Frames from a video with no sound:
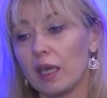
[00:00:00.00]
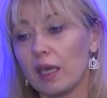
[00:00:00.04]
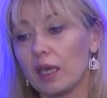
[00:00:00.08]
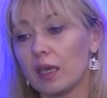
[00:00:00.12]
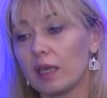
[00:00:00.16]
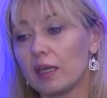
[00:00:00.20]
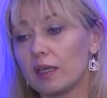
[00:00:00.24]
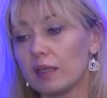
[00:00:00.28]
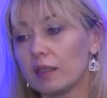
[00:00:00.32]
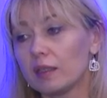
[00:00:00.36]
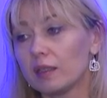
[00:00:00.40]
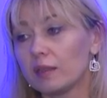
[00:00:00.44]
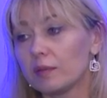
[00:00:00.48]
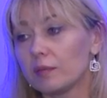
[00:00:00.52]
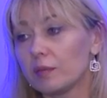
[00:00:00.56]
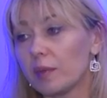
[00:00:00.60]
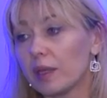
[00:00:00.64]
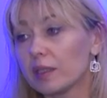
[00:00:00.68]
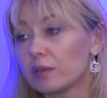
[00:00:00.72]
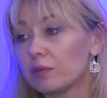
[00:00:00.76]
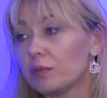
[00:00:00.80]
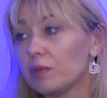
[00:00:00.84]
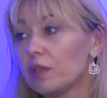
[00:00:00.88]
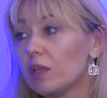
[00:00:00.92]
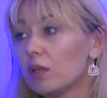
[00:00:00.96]

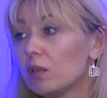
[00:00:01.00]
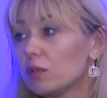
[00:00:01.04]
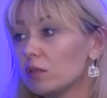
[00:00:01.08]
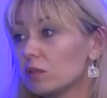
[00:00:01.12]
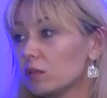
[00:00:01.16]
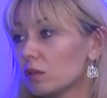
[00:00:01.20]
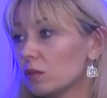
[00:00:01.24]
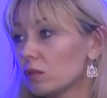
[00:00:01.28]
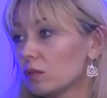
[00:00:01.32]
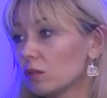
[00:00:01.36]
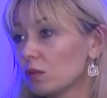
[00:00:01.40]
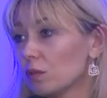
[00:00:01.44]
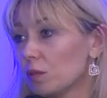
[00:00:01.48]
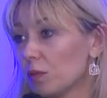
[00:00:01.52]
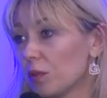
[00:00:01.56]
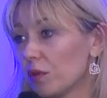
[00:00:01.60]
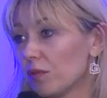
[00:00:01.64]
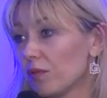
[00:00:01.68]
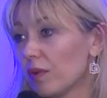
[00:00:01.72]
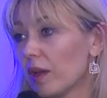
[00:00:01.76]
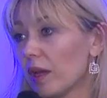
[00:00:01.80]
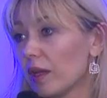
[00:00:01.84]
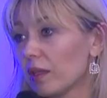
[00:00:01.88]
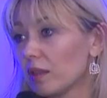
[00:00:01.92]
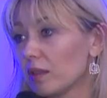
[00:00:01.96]
But we also do
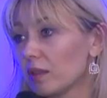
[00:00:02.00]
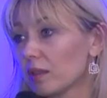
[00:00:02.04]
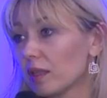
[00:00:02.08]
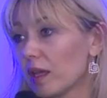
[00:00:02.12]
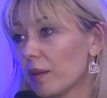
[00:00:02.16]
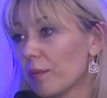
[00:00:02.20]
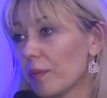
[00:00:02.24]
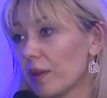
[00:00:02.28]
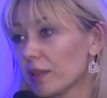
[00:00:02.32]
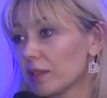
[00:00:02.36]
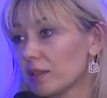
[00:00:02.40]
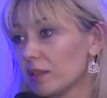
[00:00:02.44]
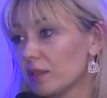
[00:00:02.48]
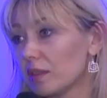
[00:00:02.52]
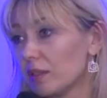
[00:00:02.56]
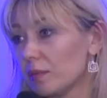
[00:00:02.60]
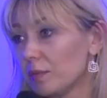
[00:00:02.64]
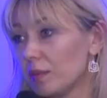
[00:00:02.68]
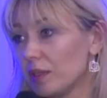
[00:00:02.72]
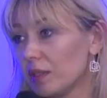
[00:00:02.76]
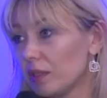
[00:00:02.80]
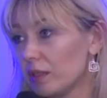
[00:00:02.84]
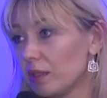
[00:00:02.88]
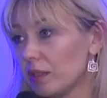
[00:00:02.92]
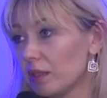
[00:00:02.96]
provide capacity
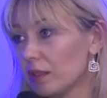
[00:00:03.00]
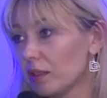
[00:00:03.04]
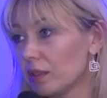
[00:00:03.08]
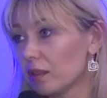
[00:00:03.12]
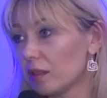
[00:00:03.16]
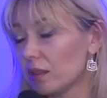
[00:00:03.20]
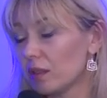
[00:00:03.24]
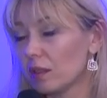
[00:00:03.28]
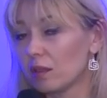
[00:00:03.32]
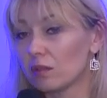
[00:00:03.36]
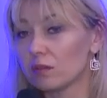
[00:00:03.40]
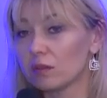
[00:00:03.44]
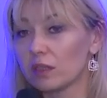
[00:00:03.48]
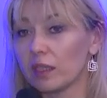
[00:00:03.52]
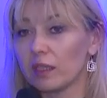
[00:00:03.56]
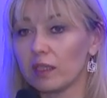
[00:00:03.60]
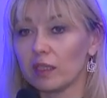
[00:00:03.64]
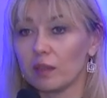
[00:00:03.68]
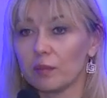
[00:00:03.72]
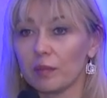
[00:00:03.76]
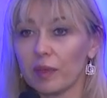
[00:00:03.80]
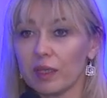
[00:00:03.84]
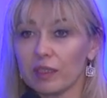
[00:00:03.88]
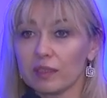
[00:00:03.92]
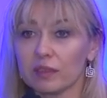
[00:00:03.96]
building on
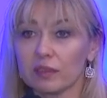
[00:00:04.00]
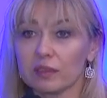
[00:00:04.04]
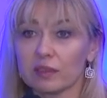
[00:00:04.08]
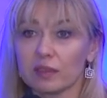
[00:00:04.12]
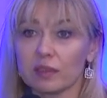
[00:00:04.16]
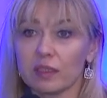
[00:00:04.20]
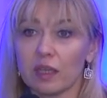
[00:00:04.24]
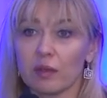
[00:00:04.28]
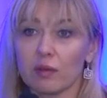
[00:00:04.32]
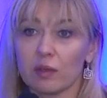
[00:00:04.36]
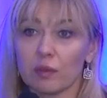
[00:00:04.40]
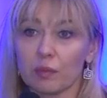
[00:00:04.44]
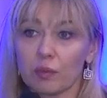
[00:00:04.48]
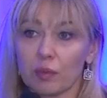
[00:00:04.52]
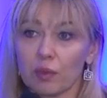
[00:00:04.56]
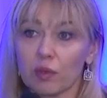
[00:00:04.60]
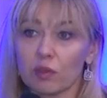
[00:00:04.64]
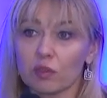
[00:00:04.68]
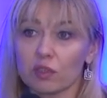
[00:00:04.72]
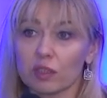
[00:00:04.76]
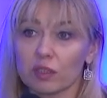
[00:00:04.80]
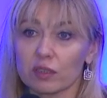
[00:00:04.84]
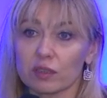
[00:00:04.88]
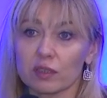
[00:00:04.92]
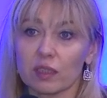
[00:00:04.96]
daily basis in our
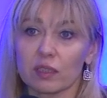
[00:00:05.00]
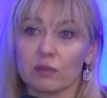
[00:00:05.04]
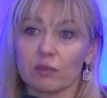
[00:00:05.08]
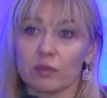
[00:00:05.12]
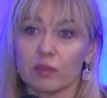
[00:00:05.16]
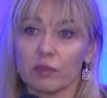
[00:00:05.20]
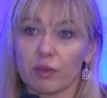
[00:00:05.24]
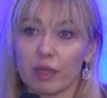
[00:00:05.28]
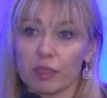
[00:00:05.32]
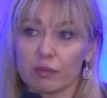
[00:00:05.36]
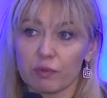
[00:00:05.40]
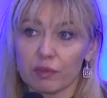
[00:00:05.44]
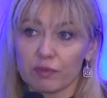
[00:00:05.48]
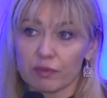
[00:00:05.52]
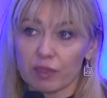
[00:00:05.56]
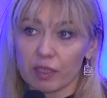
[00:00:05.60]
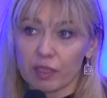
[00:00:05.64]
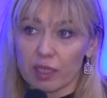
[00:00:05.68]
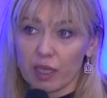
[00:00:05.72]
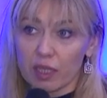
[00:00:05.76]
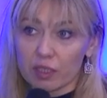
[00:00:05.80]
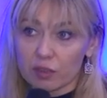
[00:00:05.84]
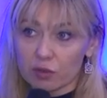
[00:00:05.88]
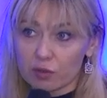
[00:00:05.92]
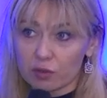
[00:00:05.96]
projects that we run with the
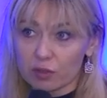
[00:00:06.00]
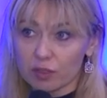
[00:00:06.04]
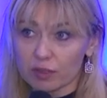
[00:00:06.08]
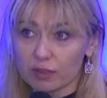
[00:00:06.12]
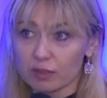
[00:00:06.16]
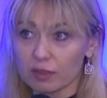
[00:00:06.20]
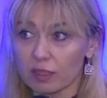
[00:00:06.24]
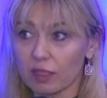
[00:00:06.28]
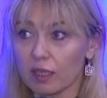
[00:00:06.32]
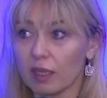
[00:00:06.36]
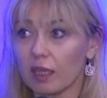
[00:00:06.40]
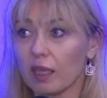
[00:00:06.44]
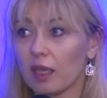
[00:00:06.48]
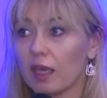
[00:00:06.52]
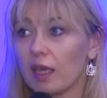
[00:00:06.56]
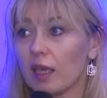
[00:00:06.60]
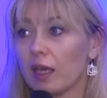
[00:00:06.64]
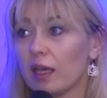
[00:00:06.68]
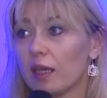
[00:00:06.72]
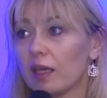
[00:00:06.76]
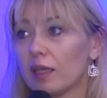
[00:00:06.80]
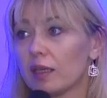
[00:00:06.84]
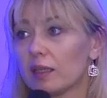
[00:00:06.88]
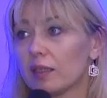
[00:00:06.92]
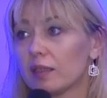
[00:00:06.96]
countries.
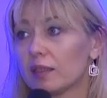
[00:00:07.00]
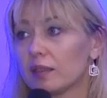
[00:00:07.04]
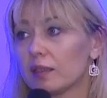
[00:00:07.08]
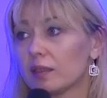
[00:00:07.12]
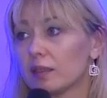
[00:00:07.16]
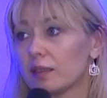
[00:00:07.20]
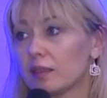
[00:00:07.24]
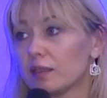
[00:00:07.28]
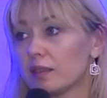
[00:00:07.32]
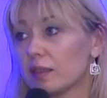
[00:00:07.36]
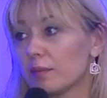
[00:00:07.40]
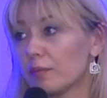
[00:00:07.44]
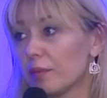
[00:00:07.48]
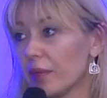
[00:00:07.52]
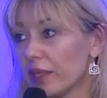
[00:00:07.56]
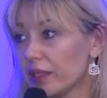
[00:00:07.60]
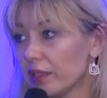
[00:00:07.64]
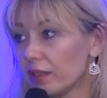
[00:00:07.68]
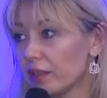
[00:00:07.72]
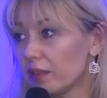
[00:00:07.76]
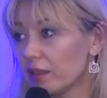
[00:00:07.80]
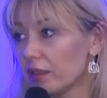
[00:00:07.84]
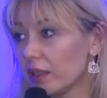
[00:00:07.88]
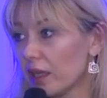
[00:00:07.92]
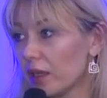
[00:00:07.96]
It's
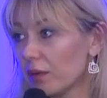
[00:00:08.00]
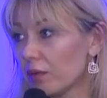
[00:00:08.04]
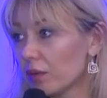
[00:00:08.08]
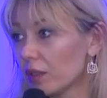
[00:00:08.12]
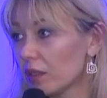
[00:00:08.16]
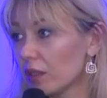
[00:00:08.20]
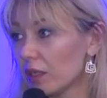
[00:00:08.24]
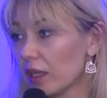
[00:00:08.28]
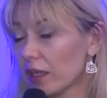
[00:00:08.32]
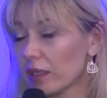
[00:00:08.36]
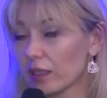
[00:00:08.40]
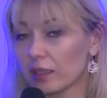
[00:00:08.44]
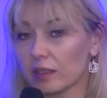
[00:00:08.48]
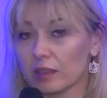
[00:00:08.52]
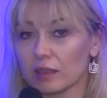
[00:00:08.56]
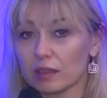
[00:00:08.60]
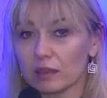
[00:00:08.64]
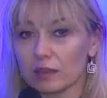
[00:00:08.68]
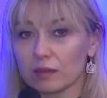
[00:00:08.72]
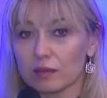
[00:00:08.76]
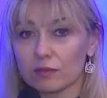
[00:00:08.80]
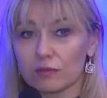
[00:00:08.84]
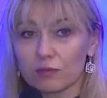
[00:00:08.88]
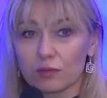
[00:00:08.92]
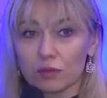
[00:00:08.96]
embedded in our
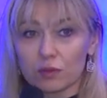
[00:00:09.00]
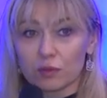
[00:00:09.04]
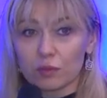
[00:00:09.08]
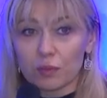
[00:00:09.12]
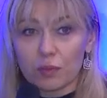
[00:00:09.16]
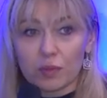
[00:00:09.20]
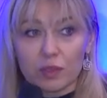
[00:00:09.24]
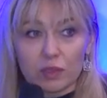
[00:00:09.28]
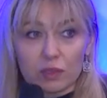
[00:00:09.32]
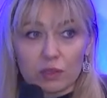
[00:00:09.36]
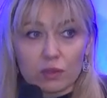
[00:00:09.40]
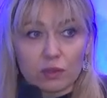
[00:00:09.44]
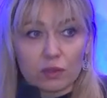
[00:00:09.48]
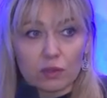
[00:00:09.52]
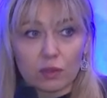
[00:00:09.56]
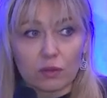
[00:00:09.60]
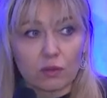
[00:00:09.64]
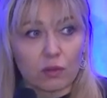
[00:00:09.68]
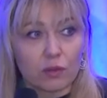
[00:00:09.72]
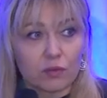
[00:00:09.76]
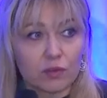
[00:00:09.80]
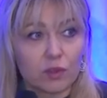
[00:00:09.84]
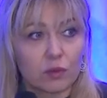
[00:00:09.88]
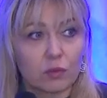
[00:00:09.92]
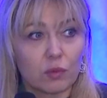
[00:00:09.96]
footprint, you
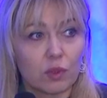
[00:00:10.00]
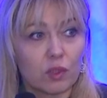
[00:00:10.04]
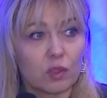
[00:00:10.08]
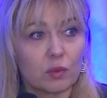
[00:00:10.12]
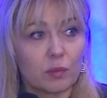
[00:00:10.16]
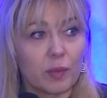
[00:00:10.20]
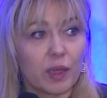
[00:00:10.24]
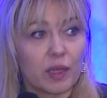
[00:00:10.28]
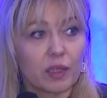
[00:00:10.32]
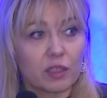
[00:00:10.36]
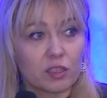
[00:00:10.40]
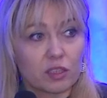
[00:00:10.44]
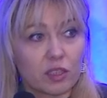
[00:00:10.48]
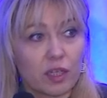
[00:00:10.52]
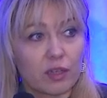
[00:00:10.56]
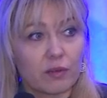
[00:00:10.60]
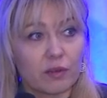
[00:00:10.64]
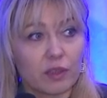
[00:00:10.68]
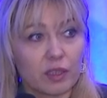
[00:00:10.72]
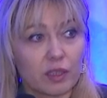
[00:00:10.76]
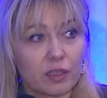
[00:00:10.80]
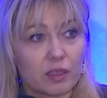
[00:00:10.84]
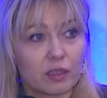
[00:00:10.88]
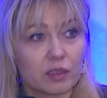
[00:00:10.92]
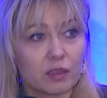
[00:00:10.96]
know, of the World Bank
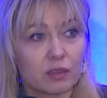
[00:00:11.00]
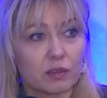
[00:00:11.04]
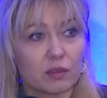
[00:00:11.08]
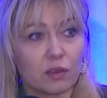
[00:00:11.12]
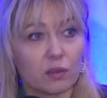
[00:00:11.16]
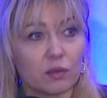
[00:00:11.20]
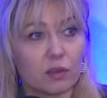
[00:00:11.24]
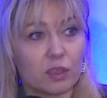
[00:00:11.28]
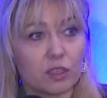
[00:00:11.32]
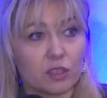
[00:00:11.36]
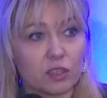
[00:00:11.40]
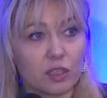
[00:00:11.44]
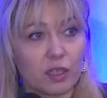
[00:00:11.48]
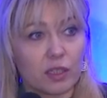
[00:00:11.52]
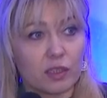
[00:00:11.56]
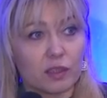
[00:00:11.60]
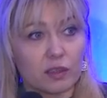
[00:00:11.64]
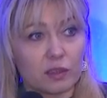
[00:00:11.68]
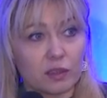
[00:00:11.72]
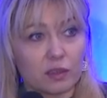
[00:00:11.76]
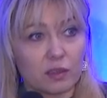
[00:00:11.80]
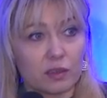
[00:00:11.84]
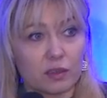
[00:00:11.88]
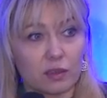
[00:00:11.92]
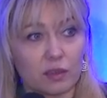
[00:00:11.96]
sharing knowledge and
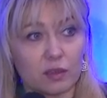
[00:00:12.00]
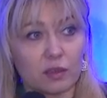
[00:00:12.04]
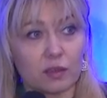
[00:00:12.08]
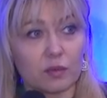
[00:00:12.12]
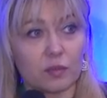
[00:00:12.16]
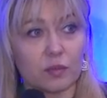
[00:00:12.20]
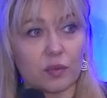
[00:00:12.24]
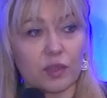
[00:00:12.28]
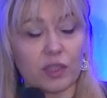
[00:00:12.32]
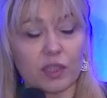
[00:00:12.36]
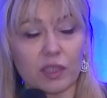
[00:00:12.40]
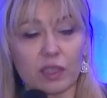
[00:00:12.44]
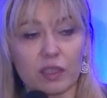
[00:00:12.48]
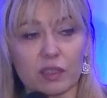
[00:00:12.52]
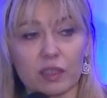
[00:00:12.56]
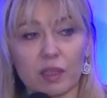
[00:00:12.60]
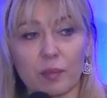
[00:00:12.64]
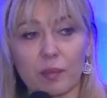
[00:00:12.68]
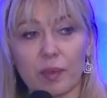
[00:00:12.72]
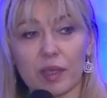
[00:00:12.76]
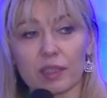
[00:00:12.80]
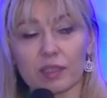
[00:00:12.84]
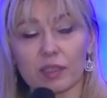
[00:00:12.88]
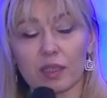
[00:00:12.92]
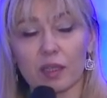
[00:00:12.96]
bringing the
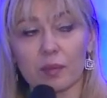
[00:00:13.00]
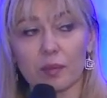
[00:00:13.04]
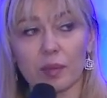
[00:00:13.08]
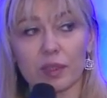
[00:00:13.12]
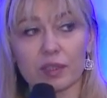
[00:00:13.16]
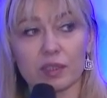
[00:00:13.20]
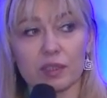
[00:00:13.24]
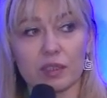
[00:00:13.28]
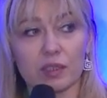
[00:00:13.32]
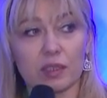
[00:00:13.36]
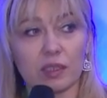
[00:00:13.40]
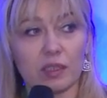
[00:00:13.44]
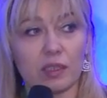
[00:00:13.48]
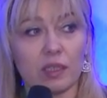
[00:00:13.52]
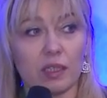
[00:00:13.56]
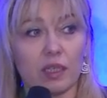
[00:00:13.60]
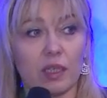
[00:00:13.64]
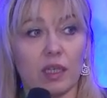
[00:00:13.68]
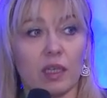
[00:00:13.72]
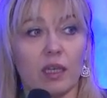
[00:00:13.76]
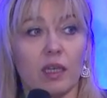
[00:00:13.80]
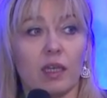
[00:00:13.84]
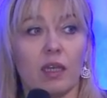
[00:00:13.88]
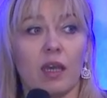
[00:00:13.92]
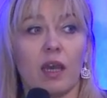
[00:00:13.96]
capacity
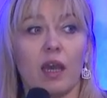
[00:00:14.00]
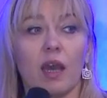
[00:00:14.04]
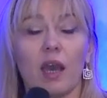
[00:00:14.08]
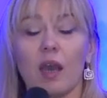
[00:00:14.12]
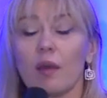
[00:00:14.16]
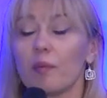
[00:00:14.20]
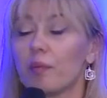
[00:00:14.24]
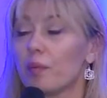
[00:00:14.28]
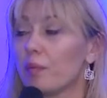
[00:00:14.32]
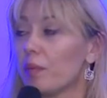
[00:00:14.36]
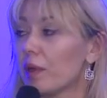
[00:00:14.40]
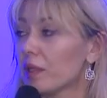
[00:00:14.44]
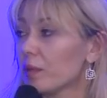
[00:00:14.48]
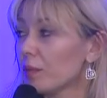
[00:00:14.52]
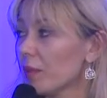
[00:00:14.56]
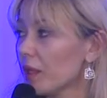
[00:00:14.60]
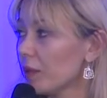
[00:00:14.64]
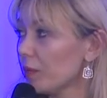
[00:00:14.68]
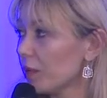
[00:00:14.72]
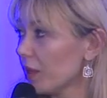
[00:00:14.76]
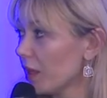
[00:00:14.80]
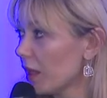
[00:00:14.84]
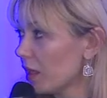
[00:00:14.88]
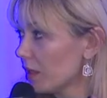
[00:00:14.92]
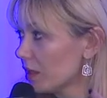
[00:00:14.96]
up. But
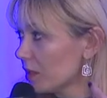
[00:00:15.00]
maybe I'll